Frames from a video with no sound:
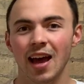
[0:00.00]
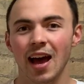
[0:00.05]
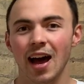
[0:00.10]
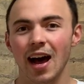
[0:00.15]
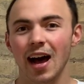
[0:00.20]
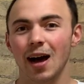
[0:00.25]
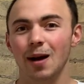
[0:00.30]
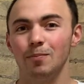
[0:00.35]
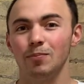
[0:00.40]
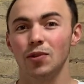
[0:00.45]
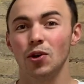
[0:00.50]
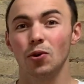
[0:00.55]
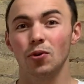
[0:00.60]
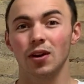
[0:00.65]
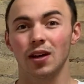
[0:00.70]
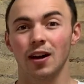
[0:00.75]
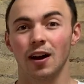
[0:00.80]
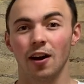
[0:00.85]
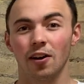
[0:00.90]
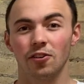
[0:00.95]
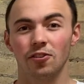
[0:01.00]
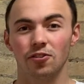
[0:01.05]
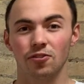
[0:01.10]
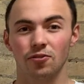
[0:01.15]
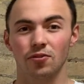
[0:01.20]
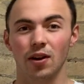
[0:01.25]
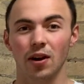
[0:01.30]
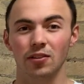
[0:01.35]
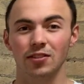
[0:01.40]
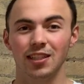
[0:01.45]
go to
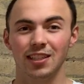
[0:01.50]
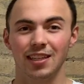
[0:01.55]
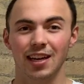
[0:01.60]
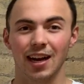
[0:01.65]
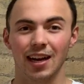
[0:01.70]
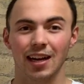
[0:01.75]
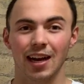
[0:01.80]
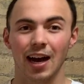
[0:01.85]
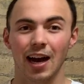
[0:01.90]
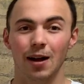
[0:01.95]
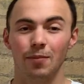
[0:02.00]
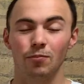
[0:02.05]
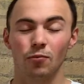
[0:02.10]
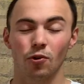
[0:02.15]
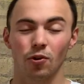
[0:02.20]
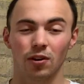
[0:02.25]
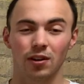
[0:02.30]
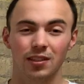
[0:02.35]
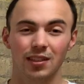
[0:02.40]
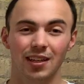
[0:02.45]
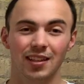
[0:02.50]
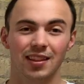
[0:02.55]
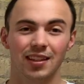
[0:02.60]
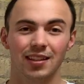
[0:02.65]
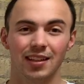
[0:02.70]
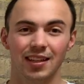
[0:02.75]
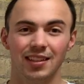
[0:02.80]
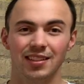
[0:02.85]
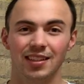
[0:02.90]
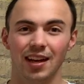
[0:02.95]
cartercrowley.com or click the
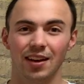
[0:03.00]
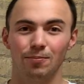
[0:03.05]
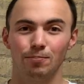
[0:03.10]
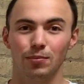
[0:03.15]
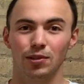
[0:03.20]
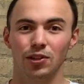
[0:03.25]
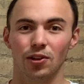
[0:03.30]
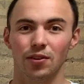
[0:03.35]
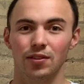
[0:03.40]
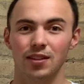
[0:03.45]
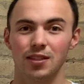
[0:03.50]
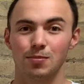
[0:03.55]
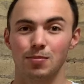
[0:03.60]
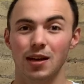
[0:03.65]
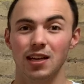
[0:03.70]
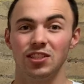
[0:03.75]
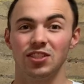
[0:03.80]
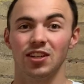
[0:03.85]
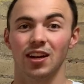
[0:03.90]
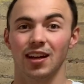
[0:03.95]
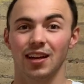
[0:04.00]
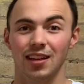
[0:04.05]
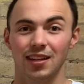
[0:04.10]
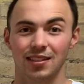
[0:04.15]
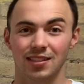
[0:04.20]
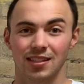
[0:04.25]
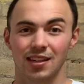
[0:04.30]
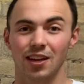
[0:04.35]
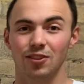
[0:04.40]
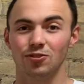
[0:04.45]
link down below on this page and I can
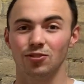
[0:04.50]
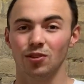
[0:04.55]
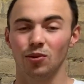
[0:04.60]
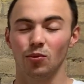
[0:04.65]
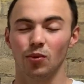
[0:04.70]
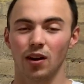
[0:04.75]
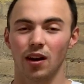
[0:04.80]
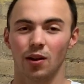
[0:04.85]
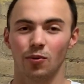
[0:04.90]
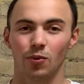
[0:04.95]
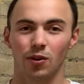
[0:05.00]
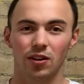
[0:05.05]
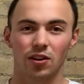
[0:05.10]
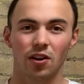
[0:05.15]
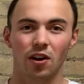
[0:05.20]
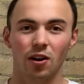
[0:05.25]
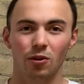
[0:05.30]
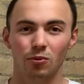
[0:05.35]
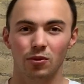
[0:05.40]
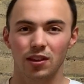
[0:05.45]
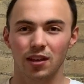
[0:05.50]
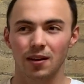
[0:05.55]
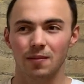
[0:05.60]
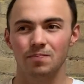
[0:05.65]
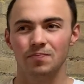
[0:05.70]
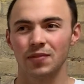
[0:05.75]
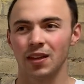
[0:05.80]
schedule a one-on-one call with you.